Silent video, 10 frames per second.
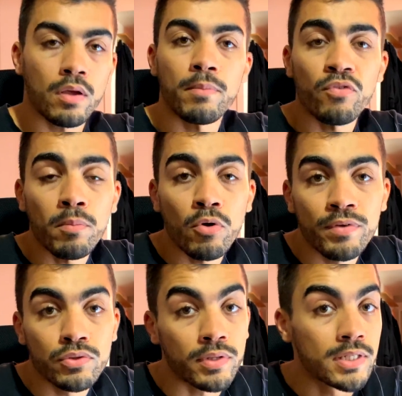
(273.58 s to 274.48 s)
Before
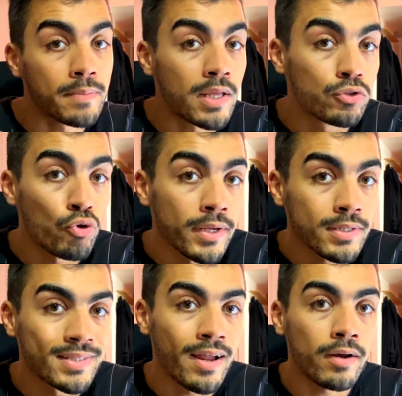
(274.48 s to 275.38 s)
moving to the tips and tricks,
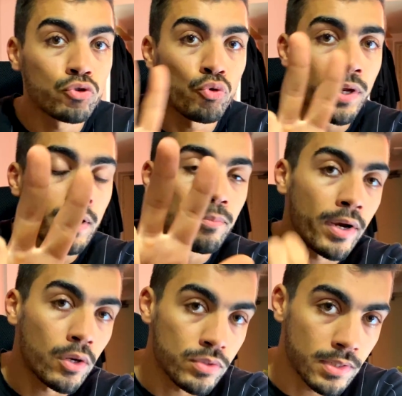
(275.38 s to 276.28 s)
there are three
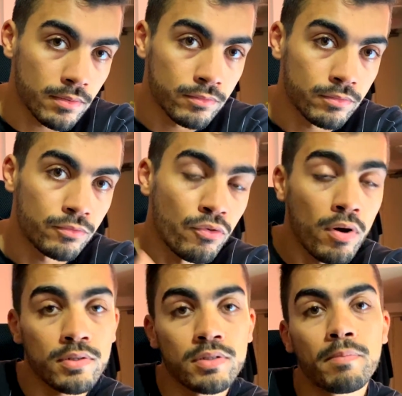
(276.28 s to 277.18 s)
prerequisites.
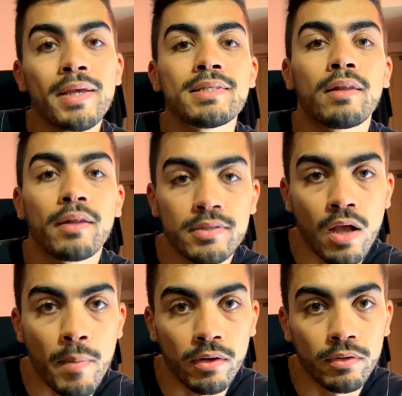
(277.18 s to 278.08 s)
First, basic Linux
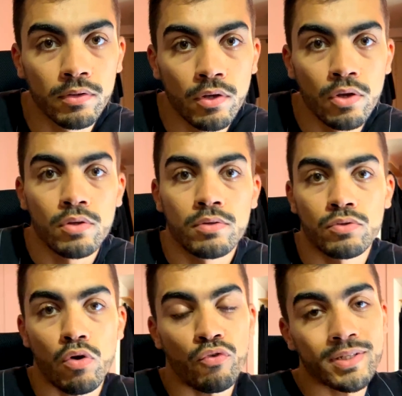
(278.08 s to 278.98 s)
command.
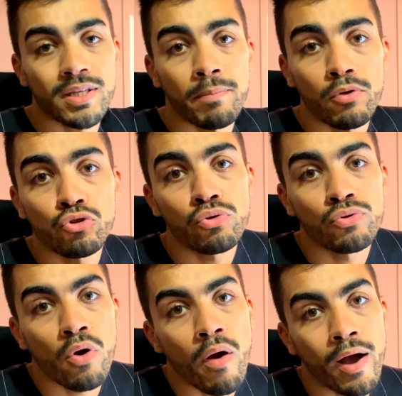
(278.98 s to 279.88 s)
So for example, you should
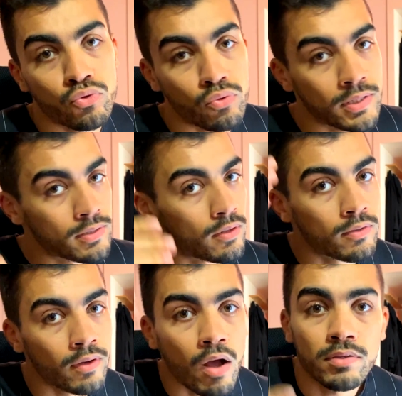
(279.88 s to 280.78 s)
know how to list the
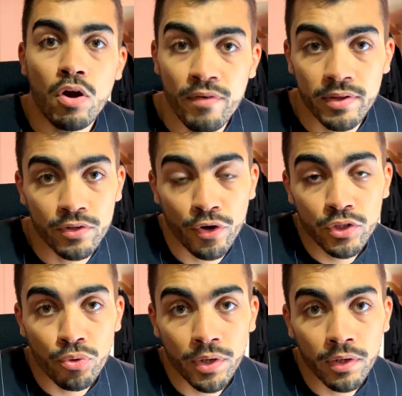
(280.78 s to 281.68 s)
content of a
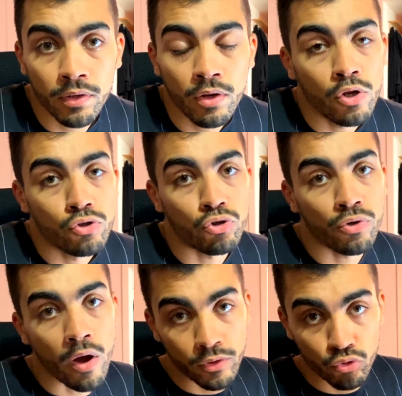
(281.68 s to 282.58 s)
directory, should know
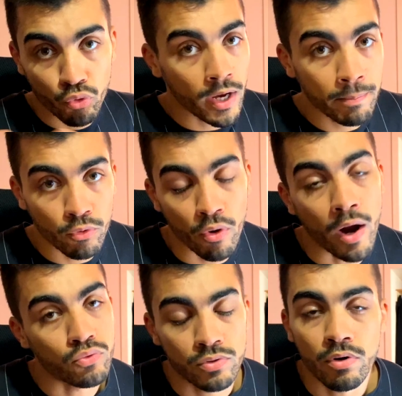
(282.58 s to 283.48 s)
how to grep or how
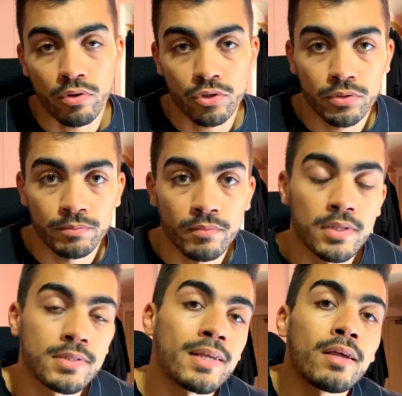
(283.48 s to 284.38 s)
to search.
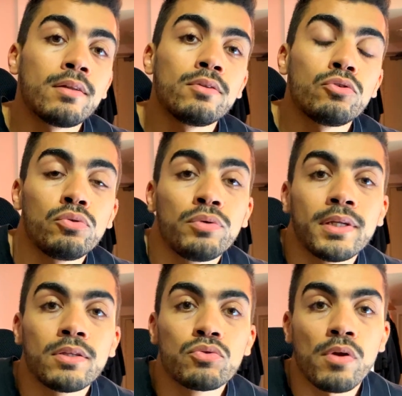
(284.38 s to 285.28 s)
Second, you
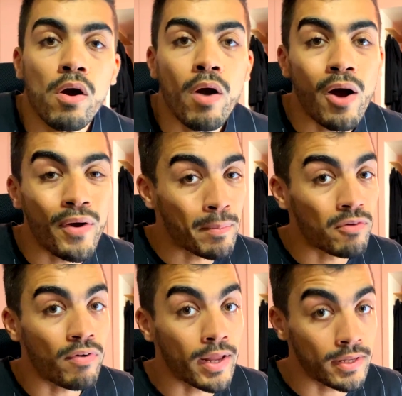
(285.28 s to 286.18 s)
need to know how YAML
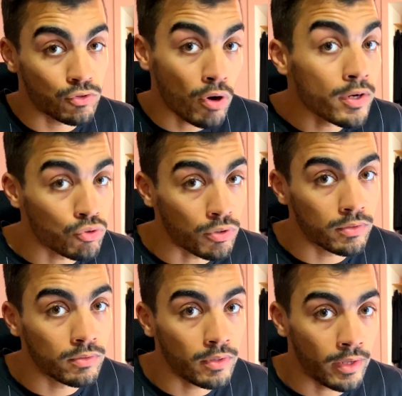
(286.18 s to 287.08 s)
file is structured.
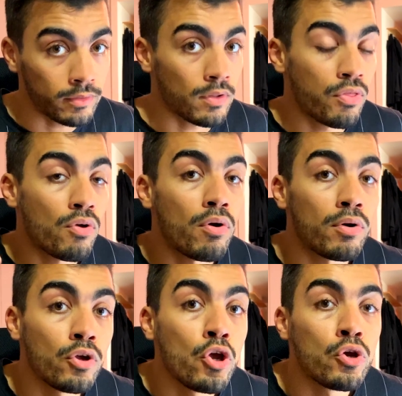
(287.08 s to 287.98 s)
And the
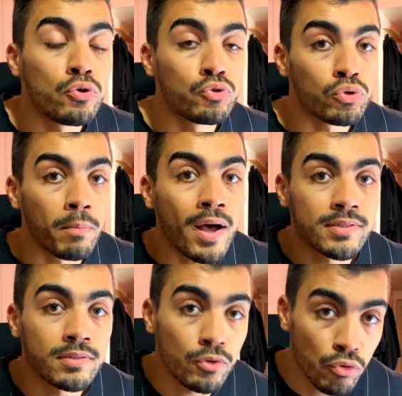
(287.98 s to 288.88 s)
third, you should
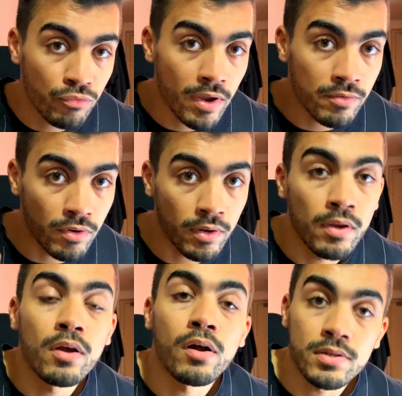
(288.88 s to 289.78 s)
master your favorite
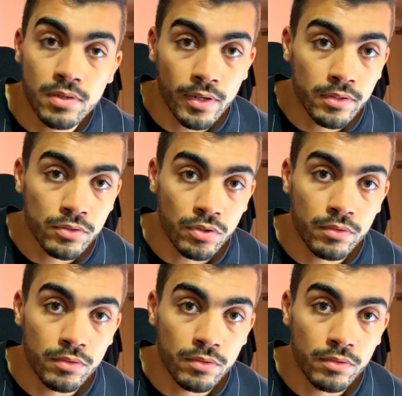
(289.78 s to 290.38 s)
console editor.